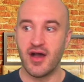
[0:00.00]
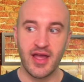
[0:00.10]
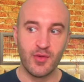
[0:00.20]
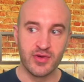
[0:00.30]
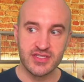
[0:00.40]

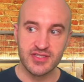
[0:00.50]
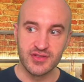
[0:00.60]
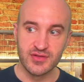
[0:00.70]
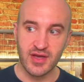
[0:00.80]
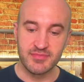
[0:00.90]
I want
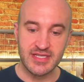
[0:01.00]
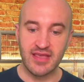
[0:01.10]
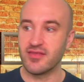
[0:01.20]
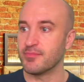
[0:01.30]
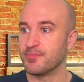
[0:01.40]
to
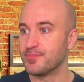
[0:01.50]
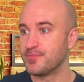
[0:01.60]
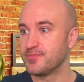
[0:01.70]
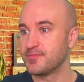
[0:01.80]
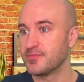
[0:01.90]
update them.
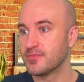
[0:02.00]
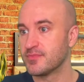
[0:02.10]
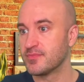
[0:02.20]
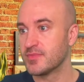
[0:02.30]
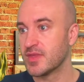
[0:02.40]

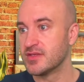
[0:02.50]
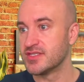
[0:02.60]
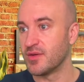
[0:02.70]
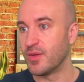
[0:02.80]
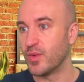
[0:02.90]

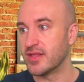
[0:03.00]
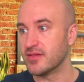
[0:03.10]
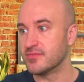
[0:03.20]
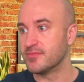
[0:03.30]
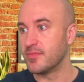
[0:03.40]
So I will.